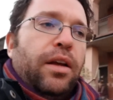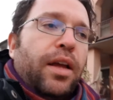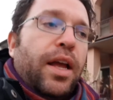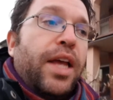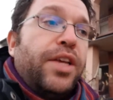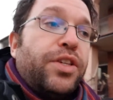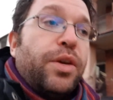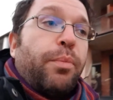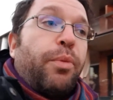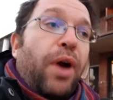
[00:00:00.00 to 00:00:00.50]

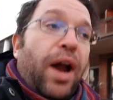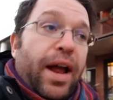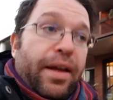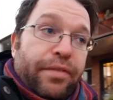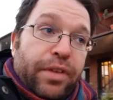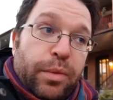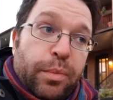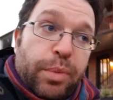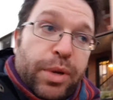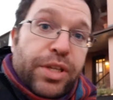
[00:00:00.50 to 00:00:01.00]
Is a
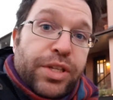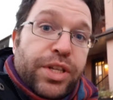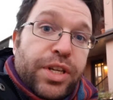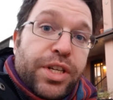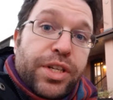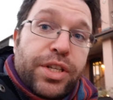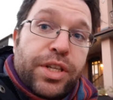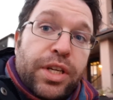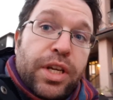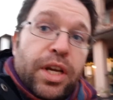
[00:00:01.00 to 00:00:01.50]
private
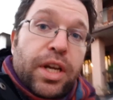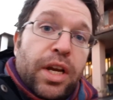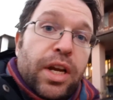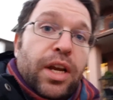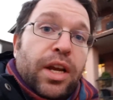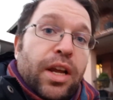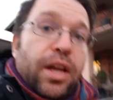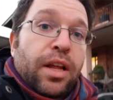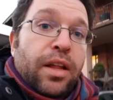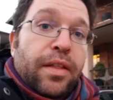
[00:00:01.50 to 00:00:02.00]
business
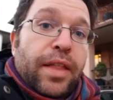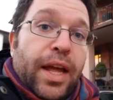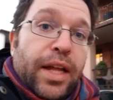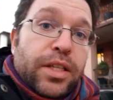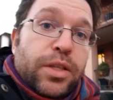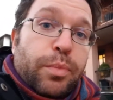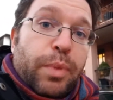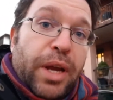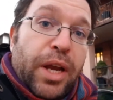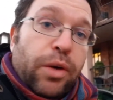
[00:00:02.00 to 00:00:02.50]

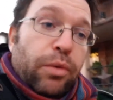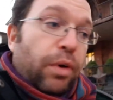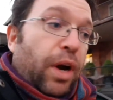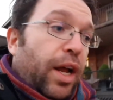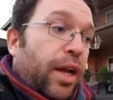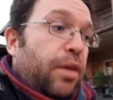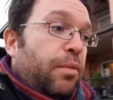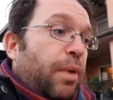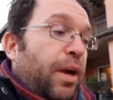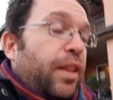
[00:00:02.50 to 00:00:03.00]
that's being
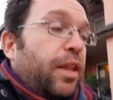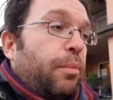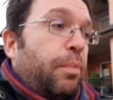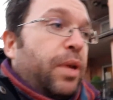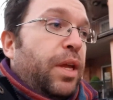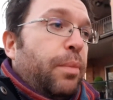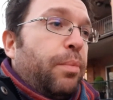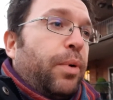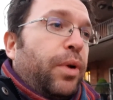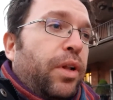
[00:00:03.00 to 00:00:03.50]
run by the
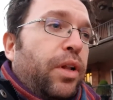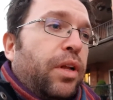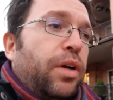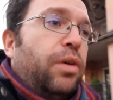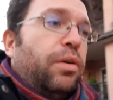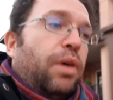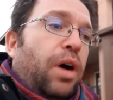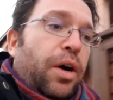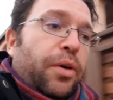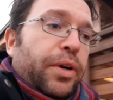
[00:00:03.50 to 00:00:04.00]
people
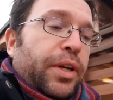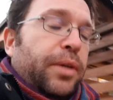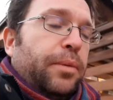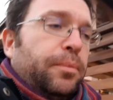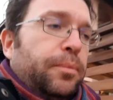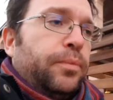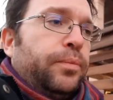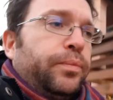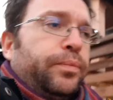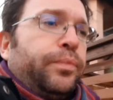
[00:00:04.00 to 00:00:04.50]
who own it
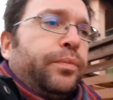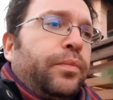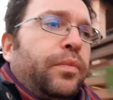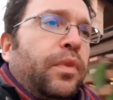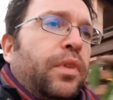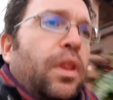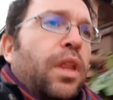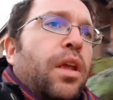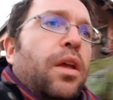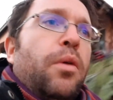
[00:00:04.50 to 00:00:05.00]

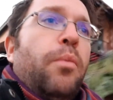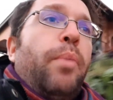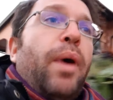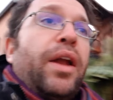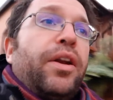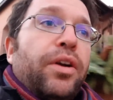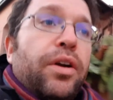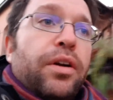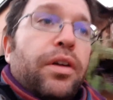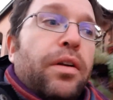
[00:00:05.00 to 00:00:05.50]

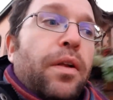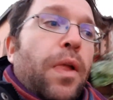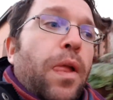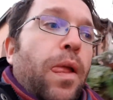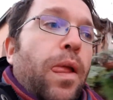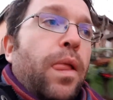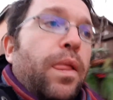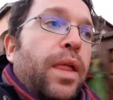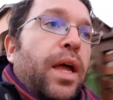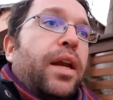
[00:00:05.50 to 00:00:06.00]
better
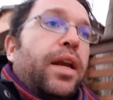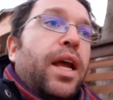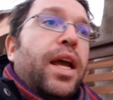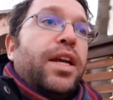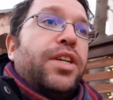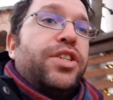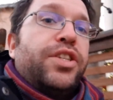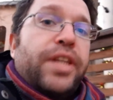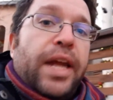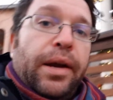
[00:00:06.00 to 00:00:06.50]
than
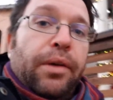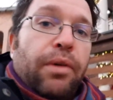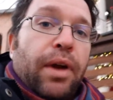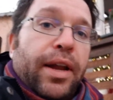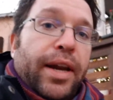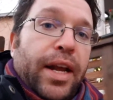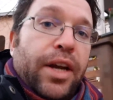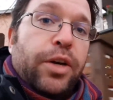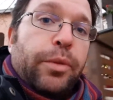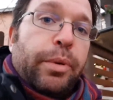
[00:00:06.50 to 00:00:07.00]
a
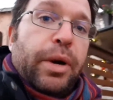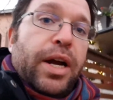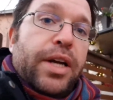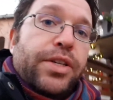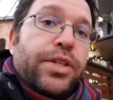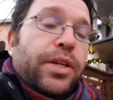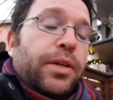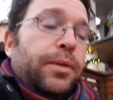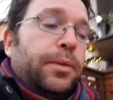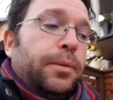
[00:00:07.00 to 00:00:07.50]
state-run enterprise?